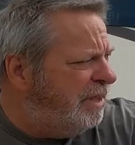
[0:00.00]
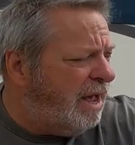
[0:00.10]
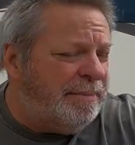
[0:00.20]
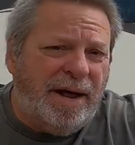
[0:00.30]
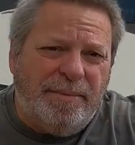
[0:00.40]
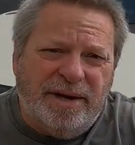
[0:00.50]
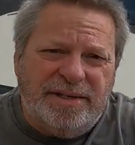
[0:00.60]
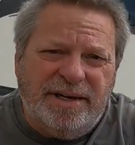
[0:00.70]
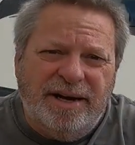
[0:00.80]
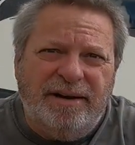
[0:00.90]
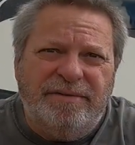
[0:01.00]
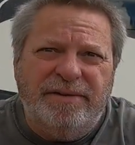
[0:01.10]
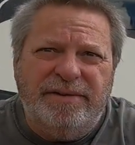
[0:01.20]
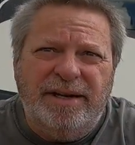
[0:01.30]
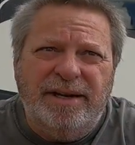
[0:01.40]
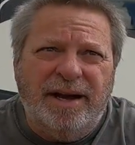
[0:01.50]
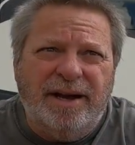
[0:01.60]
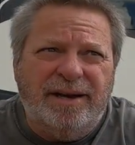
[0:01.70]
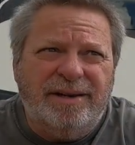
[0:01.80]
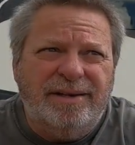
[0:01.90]
I'm not about to cut a 50
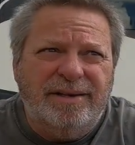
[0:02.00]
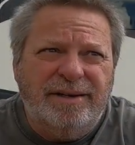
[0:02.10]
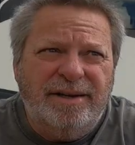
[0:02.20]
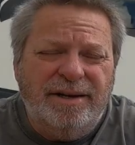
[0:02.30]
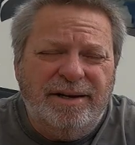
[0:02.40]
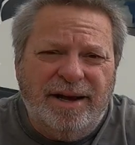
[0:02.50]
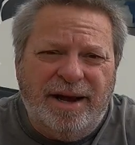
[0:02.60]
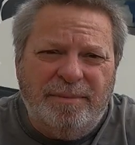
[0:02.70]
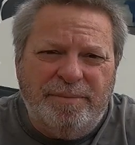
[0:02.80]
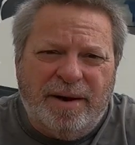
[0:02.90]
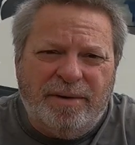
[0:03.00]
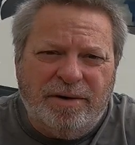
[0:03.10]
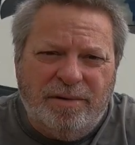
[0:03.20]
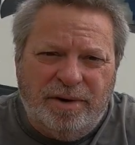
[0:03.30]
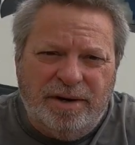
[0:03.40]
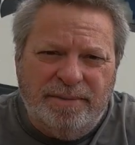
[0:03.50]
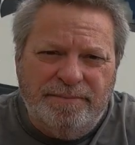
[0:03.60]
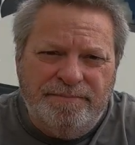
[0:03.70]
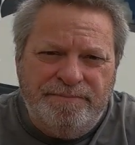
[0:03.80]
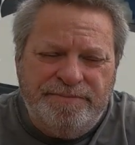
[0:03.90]
amp power cord
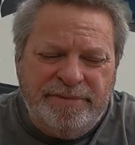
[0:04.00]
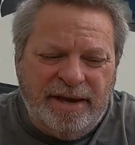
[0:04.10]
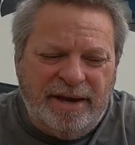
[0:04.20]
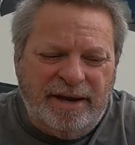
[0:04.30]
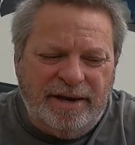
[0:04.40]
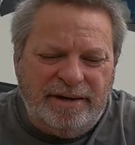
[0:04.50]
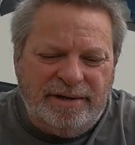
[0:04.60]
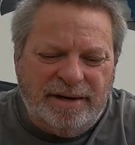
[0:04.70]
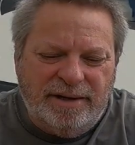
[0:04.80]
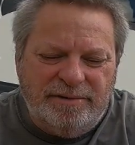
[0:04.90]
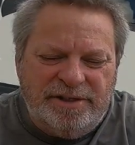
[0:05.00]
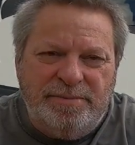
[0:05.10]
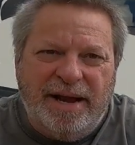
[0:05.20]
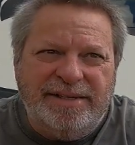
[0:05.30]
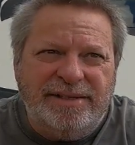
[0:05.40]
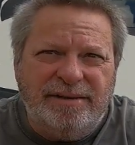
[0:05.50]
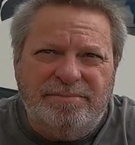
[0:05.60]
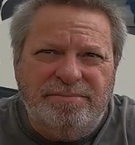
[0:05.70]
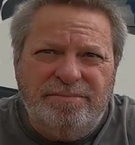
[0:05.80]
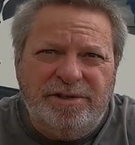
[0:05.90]
and splice a
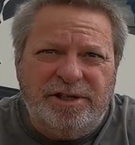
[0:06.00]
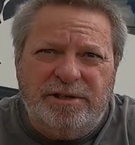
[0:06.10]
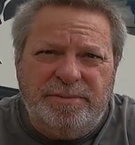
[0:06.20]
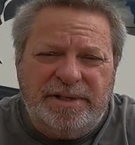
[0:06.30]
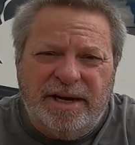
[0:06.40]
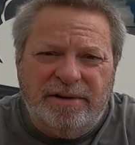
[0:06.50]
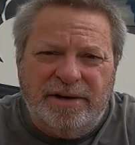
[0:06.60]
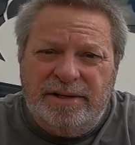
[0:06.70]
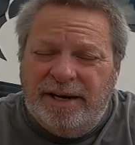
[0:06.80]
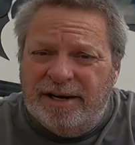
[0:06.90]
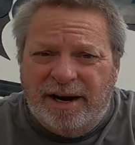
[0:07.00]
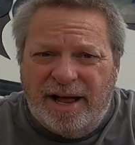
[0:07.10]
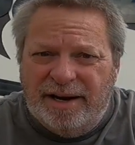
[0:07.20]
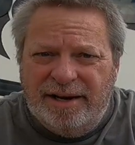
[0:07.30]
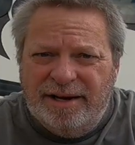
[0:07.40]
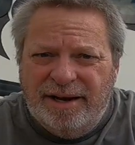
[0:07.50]
surge protector in inline.